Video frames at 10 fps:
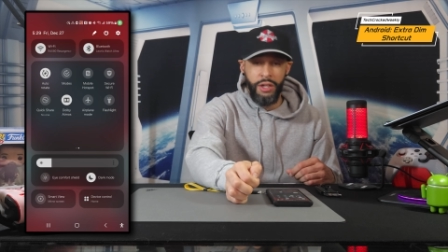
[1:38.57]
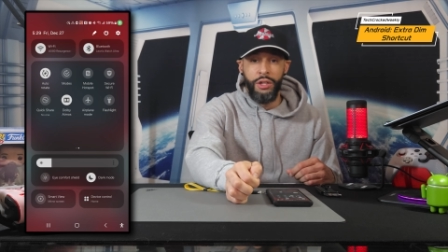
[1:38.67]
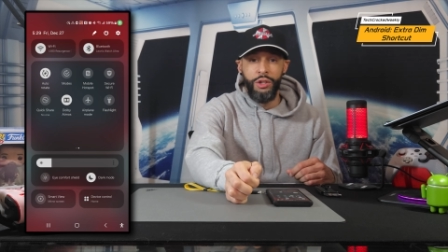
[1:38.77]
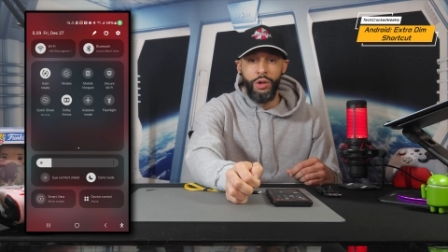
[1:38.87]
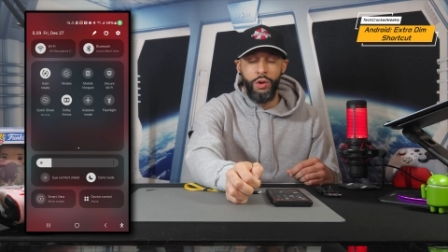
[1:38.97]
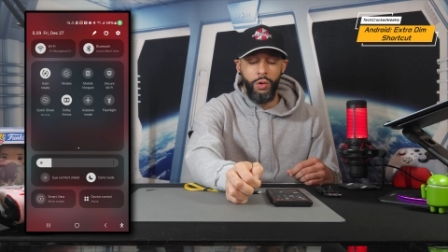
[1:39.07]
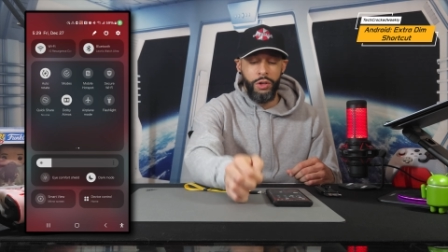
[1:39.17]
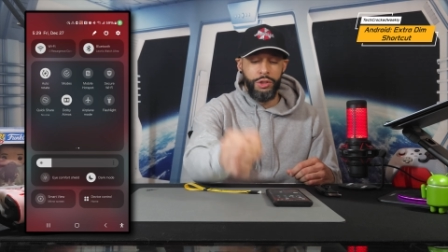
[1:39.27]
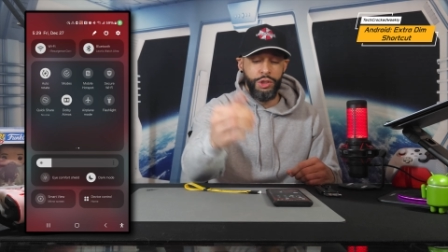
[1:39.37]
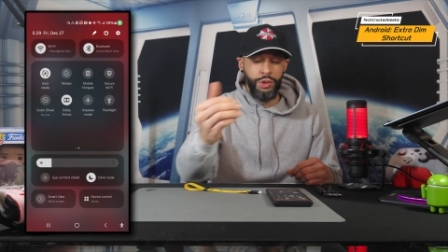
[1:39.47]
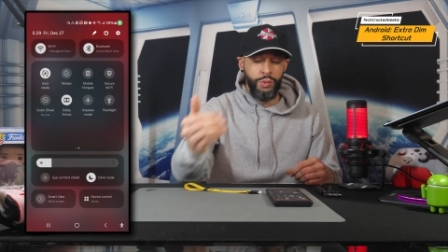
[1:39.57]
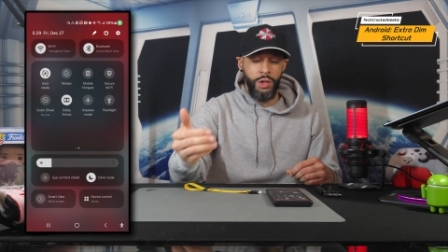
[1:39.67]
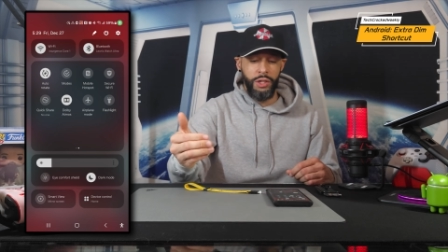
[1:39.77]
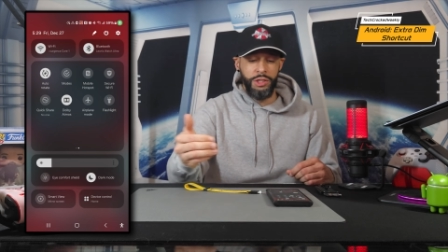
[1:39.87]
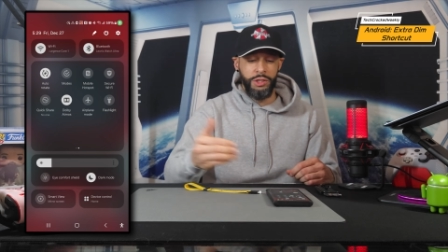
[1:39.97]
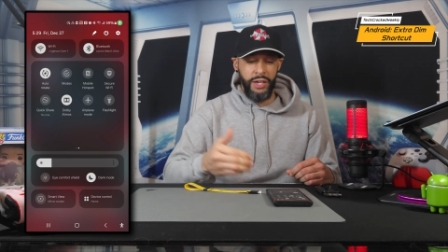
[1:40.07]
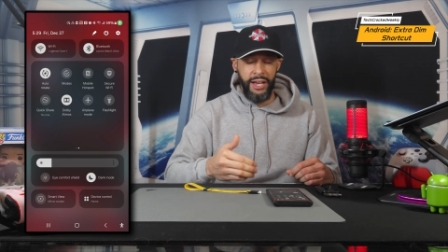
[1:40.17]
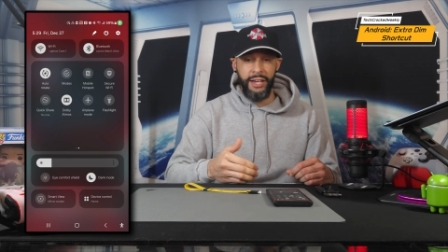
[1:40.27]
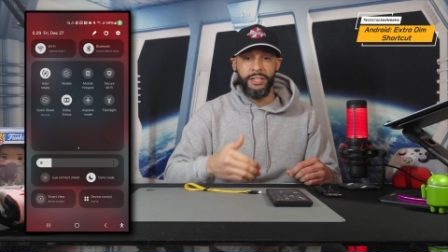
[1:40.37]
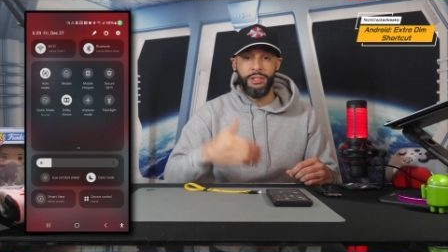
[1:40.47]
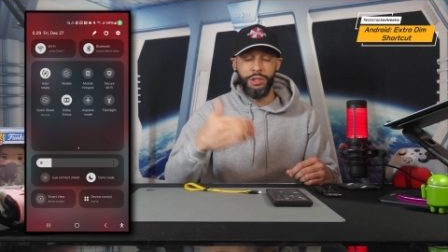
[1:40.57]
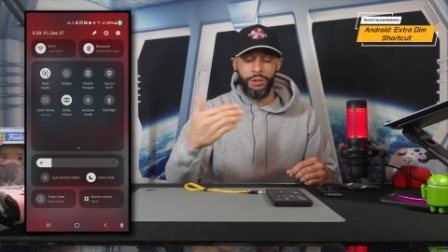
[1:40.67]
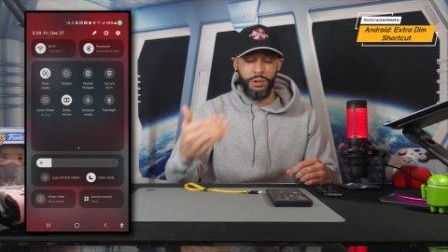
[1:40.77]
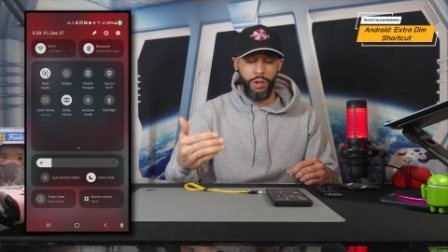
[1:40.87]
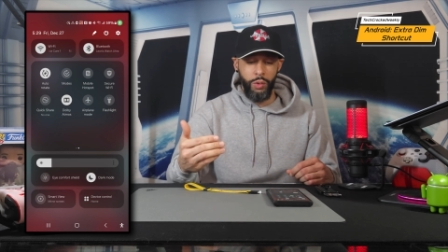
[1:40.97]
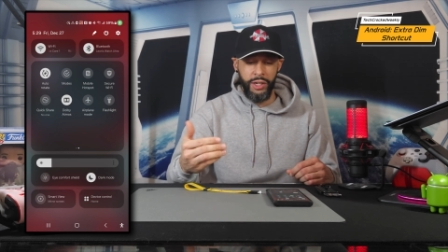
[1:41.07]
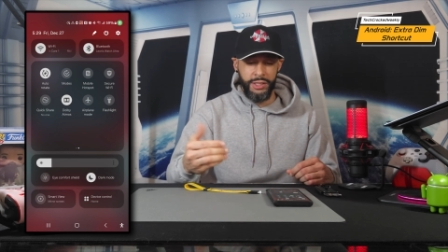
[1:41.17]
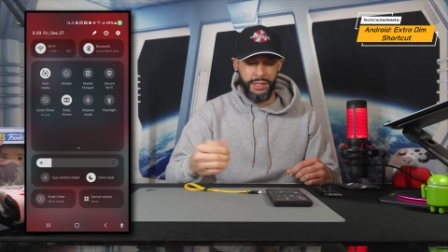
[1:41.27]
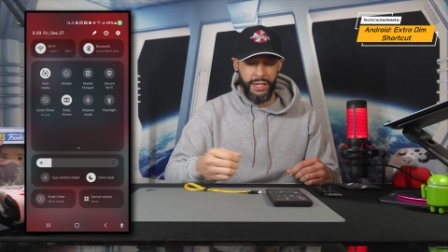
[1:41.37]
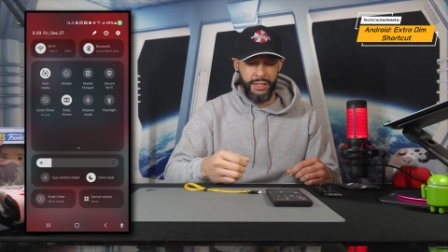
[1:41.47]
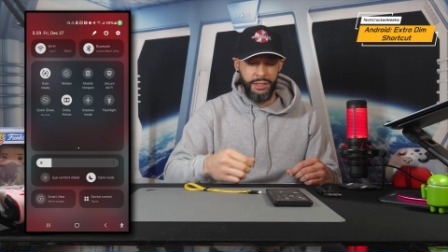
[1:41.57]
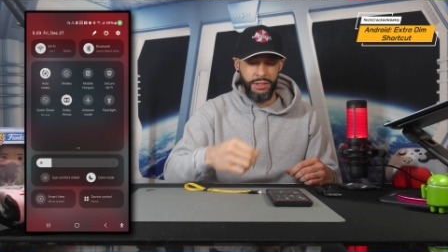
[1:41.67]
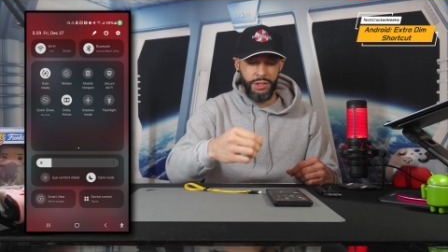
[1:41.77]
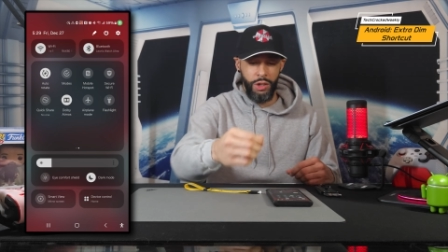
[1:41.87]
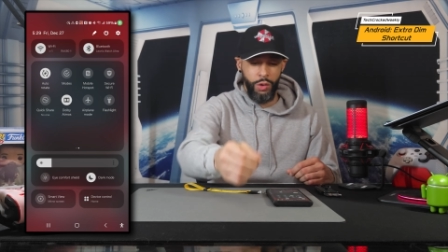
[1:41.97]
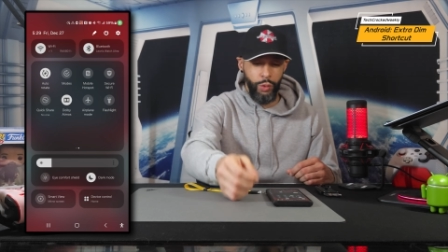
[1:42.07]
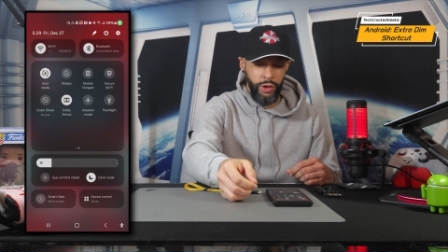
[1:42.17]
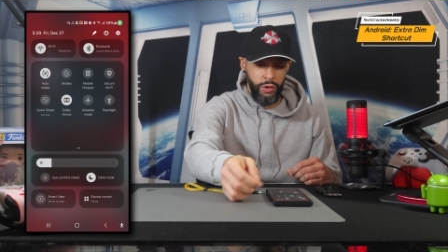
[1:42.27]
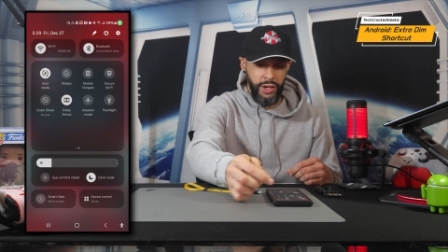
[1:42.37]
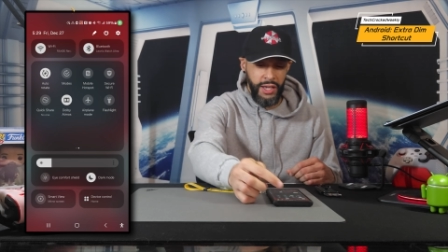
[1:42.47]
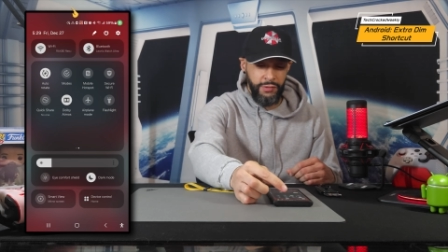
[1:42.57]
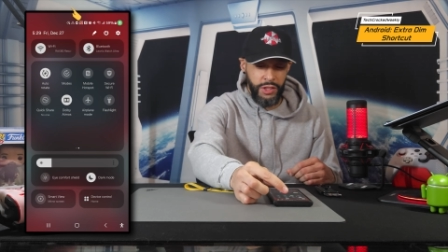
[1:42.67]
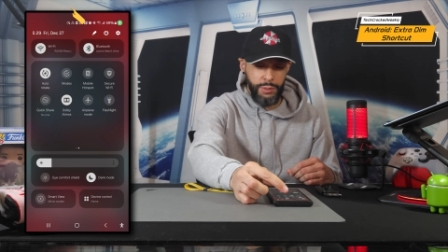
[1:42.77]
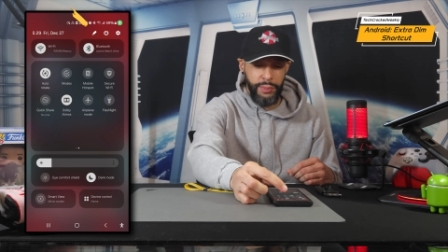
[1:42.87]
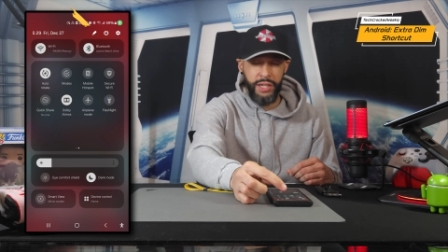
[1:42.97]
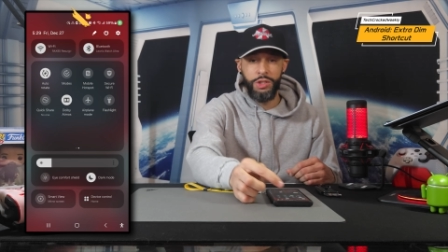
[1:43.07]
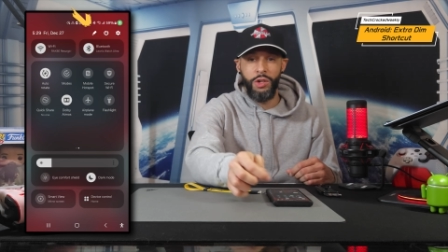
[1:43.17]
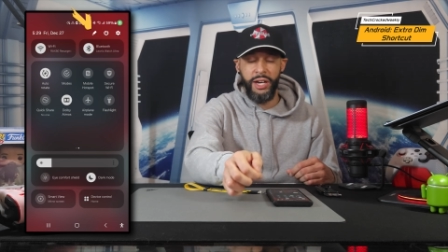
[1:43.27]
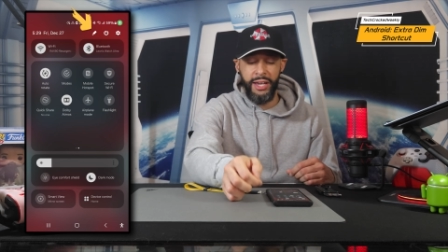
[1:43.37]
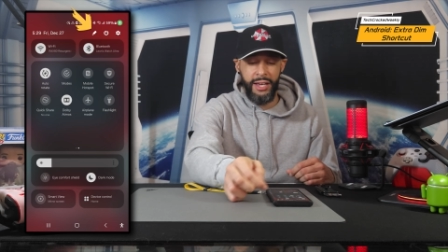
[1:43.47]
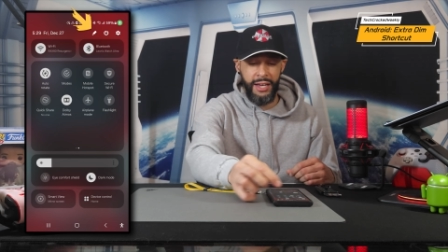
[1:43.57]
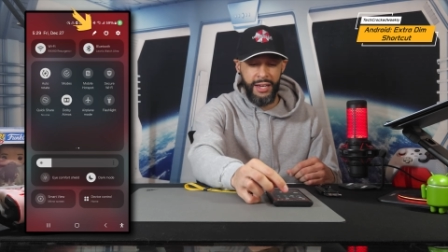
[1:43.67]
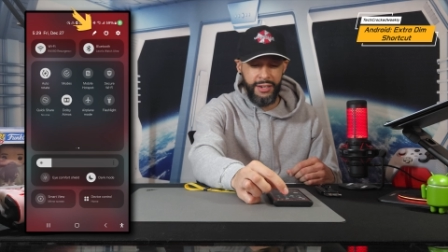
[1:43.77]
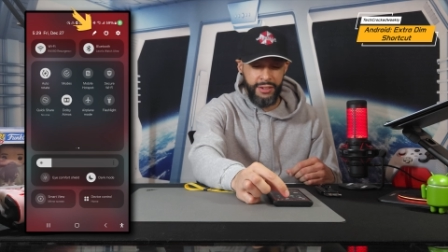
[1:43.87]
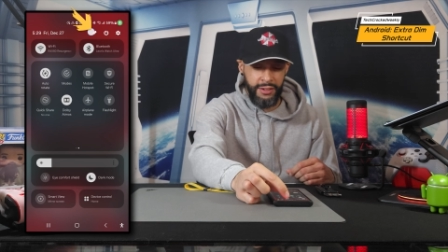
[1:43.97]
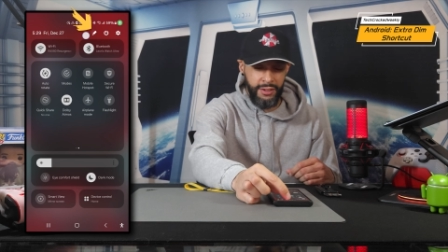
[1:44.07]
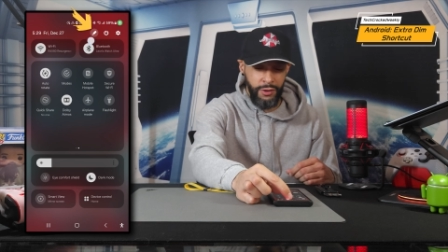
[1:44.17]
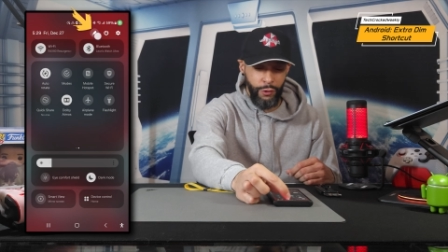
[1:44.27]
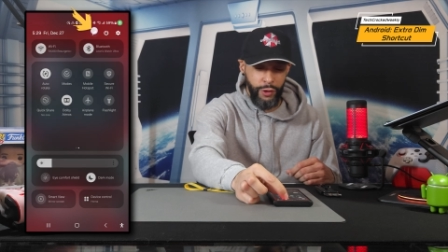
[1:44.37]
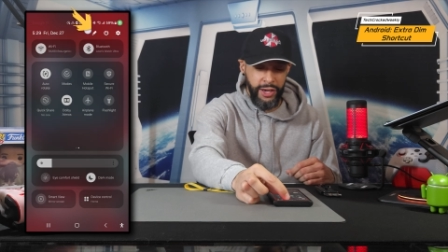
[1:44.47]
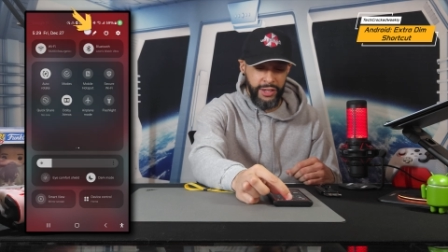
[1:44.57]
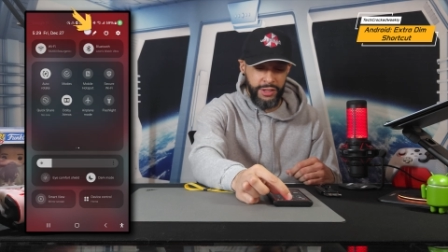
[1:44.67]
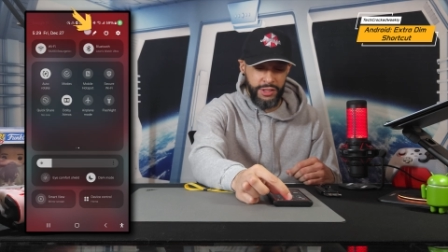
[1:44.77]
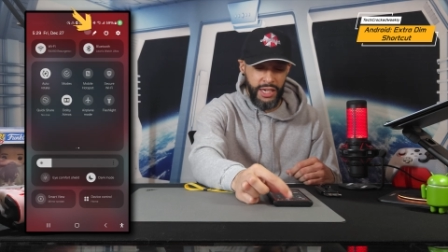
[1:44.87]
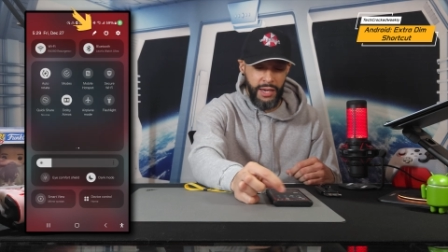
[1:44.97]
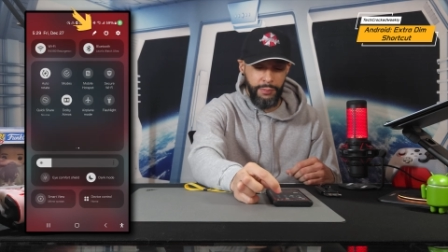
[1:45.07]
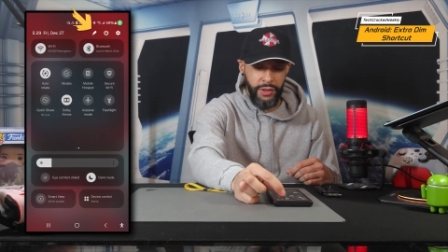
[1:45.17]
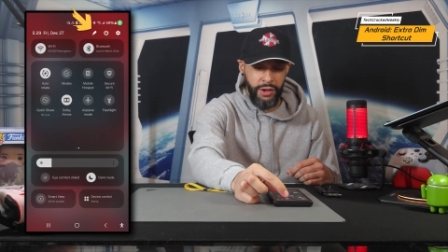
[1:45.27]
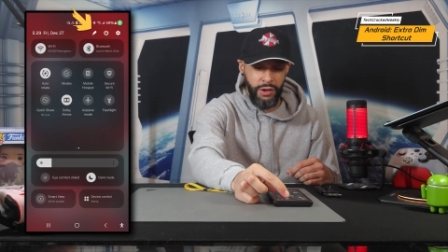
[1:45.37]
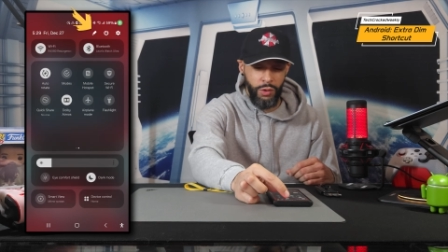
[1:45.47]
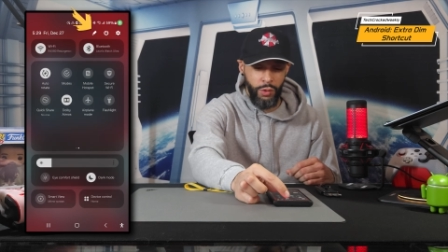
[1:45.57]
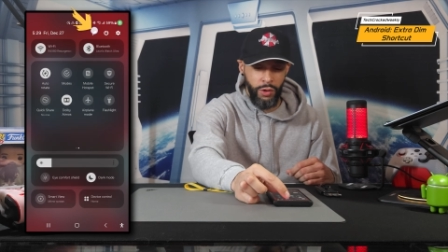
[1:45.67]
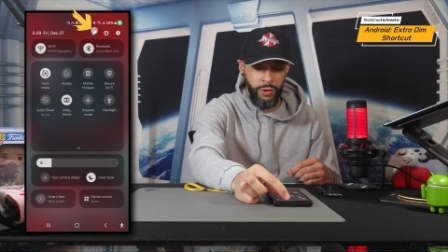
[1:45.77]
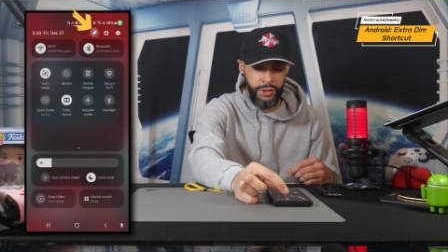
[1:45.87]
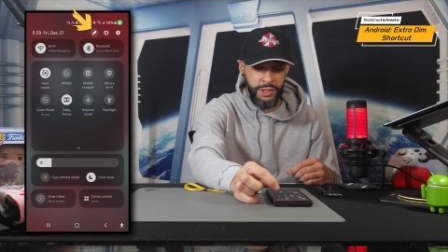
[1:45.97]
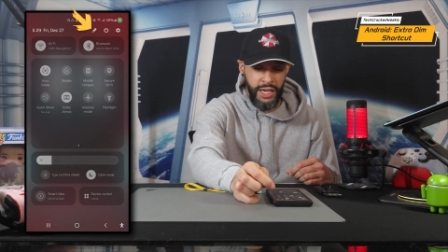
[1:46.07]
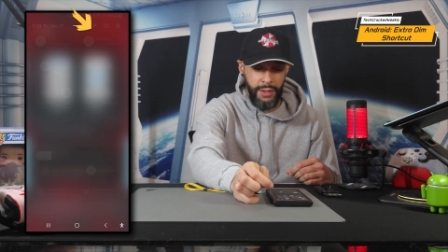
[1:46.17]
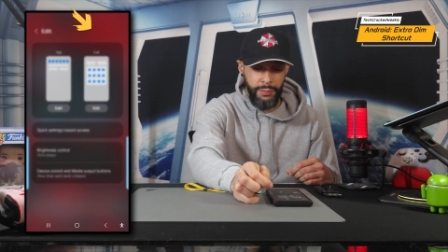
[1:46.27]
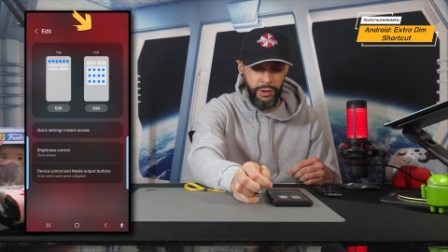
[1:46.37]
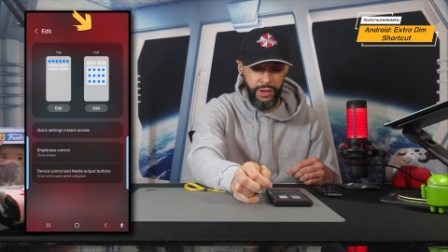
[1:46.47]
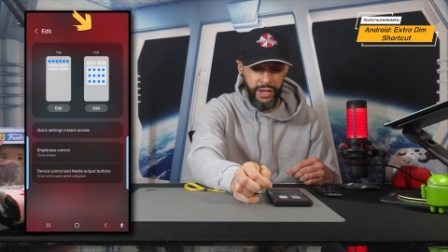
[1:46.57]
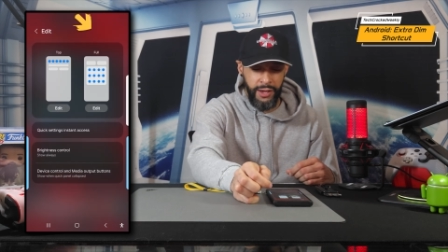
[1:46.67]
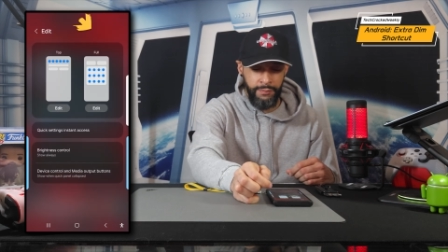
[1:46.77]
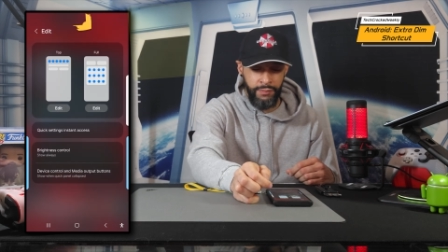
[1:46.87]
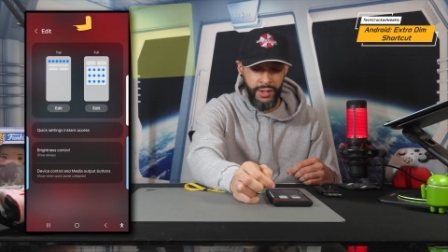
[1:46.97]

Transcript: you're going to want to add it to the quick settings. So we're going to have this pencil icon right at the top there. We're going to tap on that.